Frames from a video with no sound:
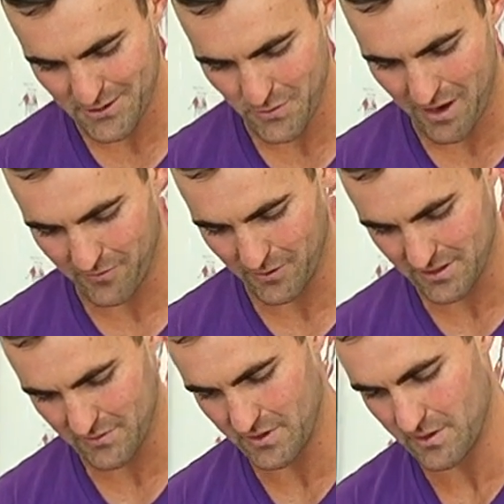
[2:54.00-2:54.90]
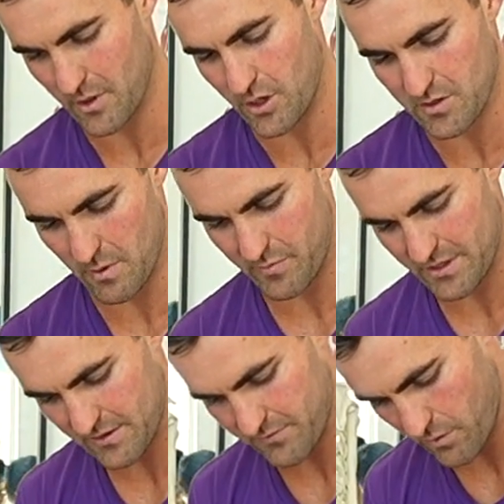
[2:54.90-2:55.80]
to our philosophies. I'm going to use my
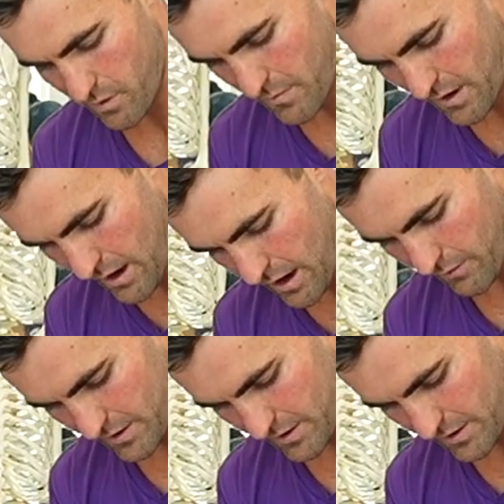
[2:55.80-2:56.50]
pisiform. I'm